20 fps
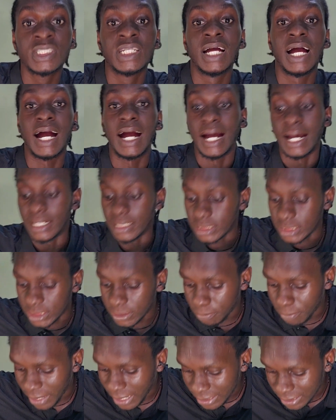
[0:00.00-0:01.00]
and
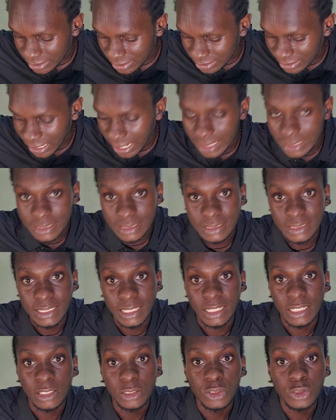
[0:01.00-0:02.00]
by the side
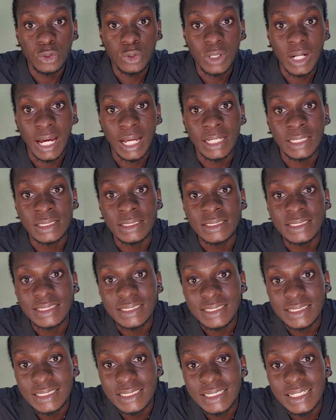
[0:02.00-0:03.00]
here you can
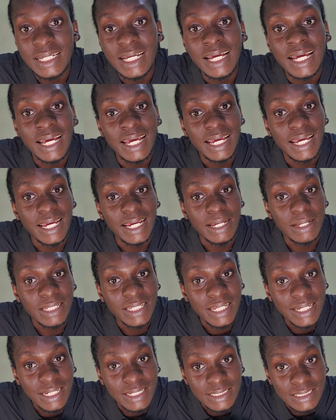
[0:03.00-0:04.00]
see a
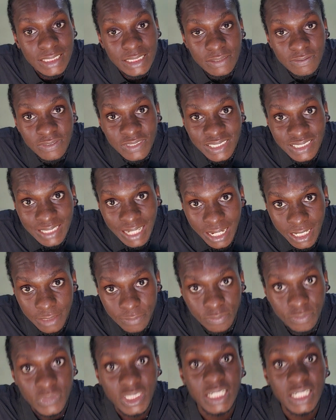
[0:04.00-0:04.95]
negative sign.